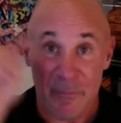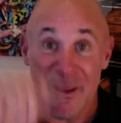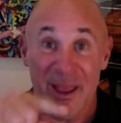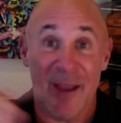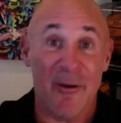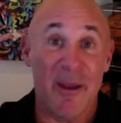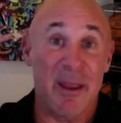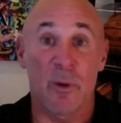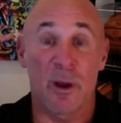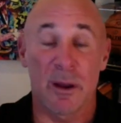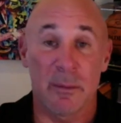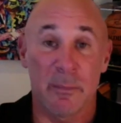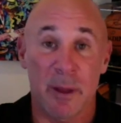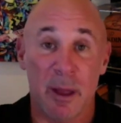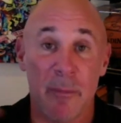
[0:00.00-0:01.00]
all right, we're going
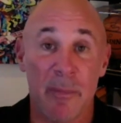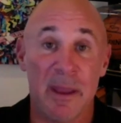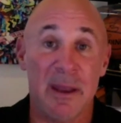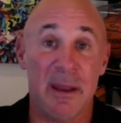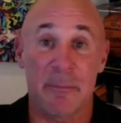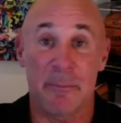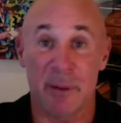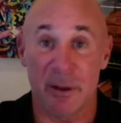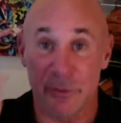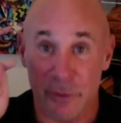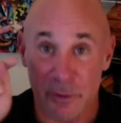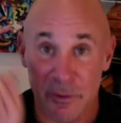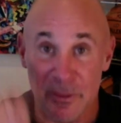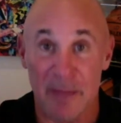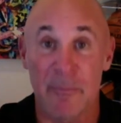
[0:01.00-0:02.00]
to come in, but
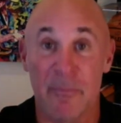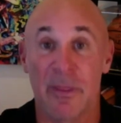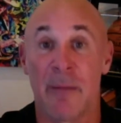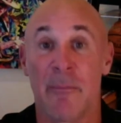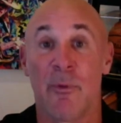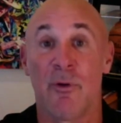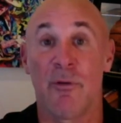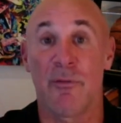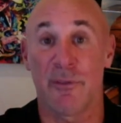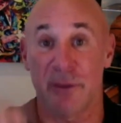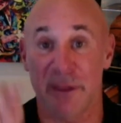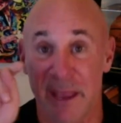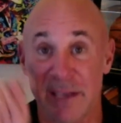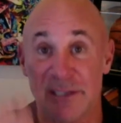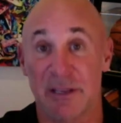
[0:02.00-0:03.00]
until they move to,
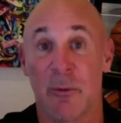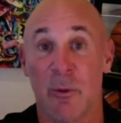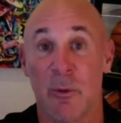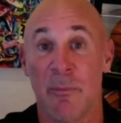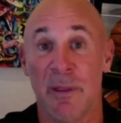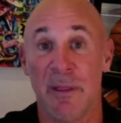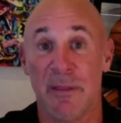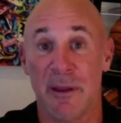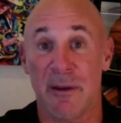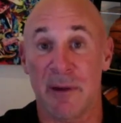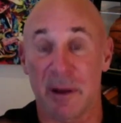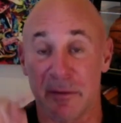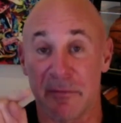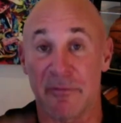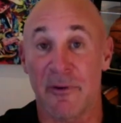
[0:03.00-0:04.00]
yes, I will be there and
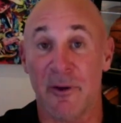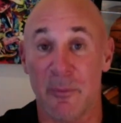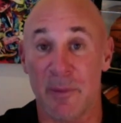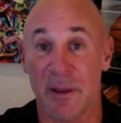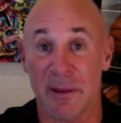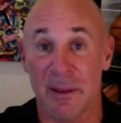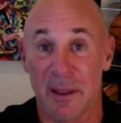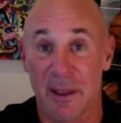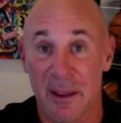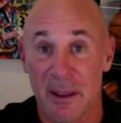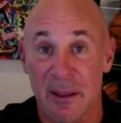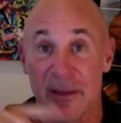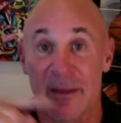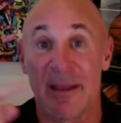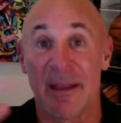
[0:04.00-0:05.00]
confirm it,
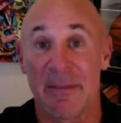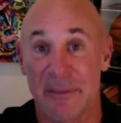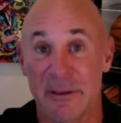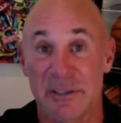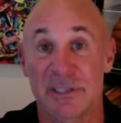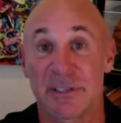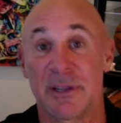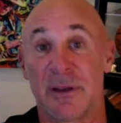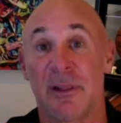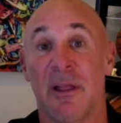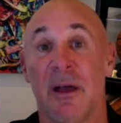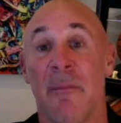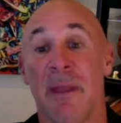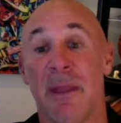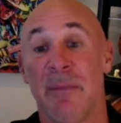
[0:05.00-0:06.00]
they're still
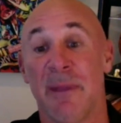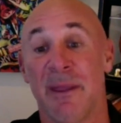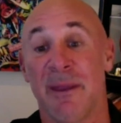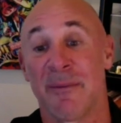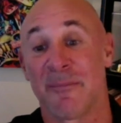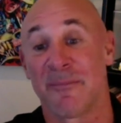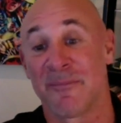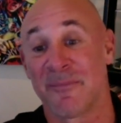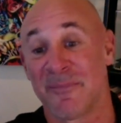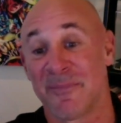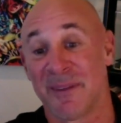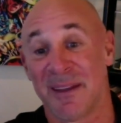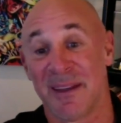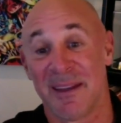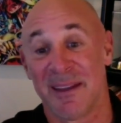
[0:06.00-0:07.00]
a maybe.
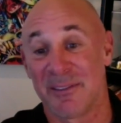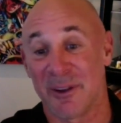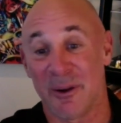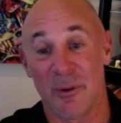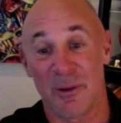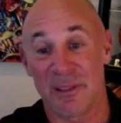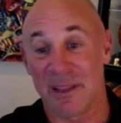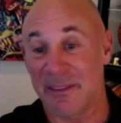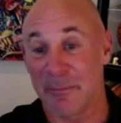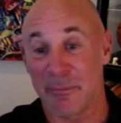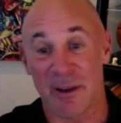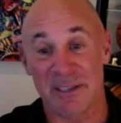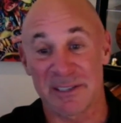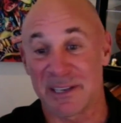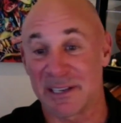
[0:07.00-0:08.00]
So let the
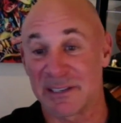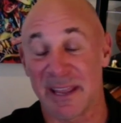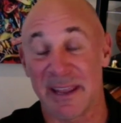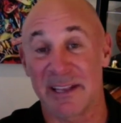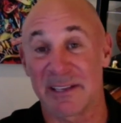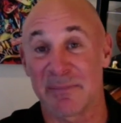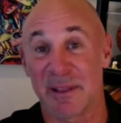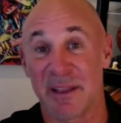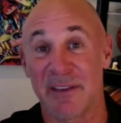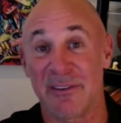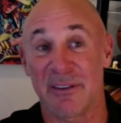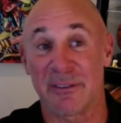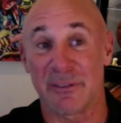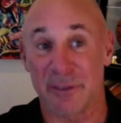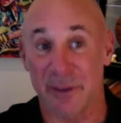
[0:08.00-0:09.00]
process take its place
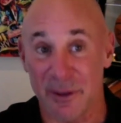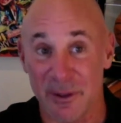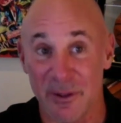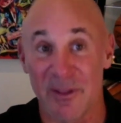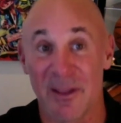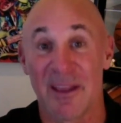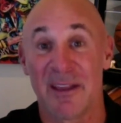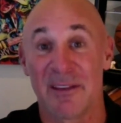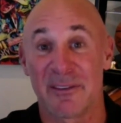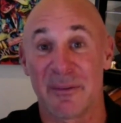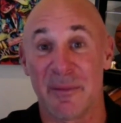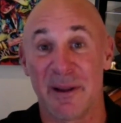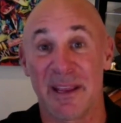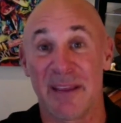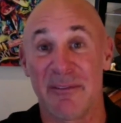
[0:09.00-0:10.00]
until
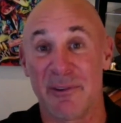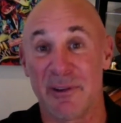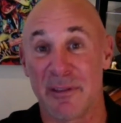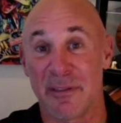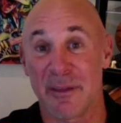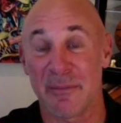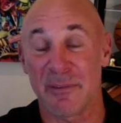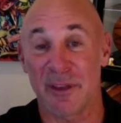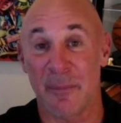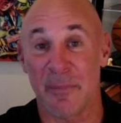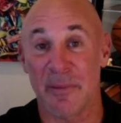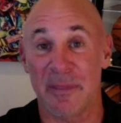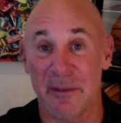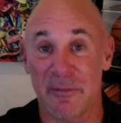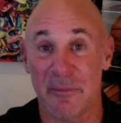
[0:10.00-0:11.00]
somebody gives you a thumbs up.
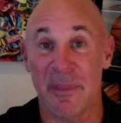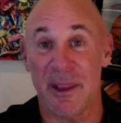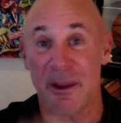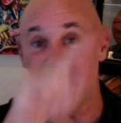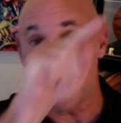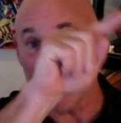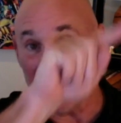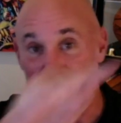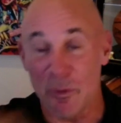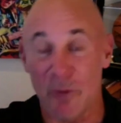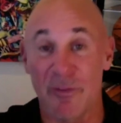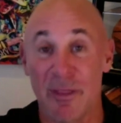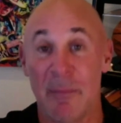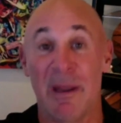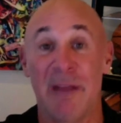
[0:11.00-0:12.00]
And then from there, you can move
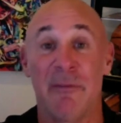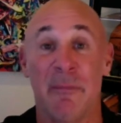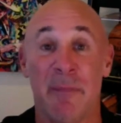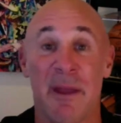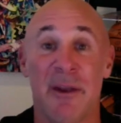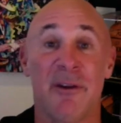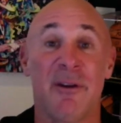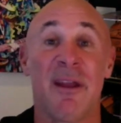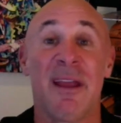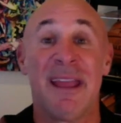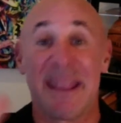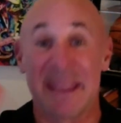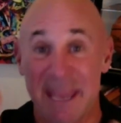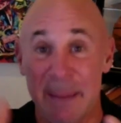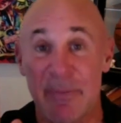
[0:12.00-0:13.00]
them, and even better,
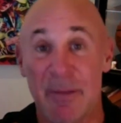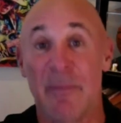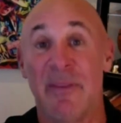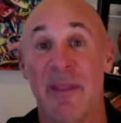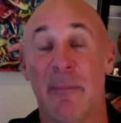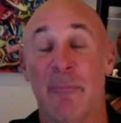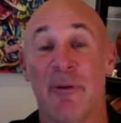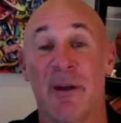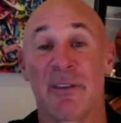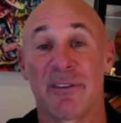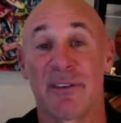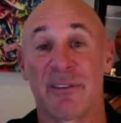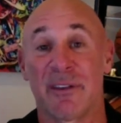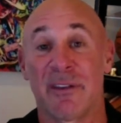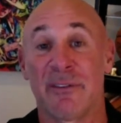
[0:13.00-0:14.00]
keep them in that
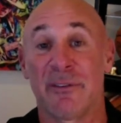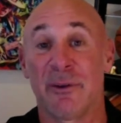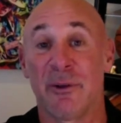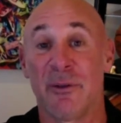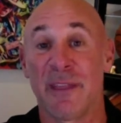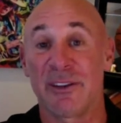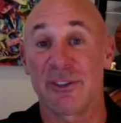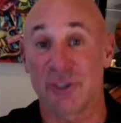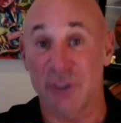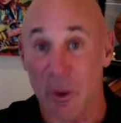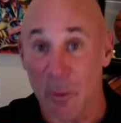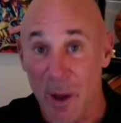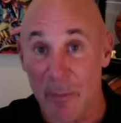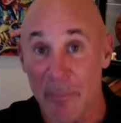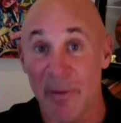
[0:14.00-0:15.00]
process until they
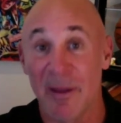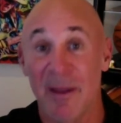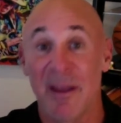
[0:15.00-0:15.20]
show up